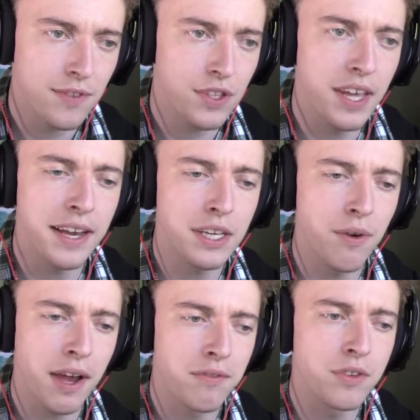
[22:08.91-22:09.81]
yeah, you
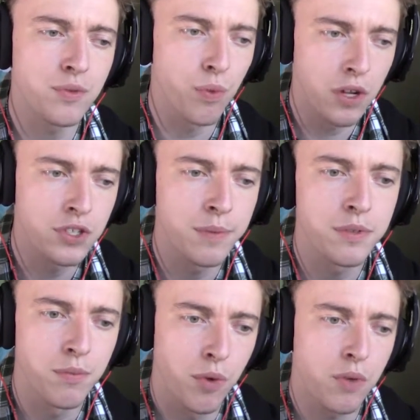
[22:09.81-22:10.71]
have those wall jumps
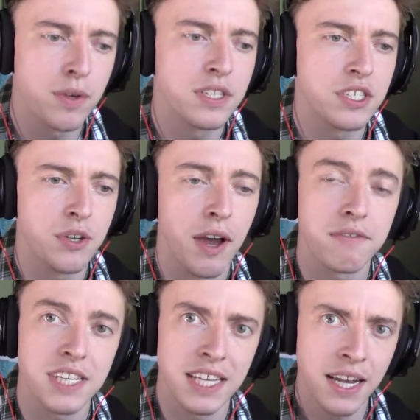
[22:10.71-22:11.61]
and wall runs and you have
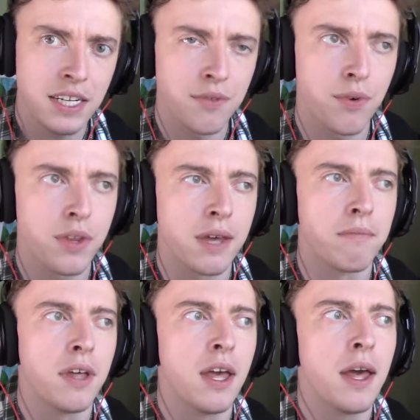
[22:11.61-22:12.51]
to connect for them,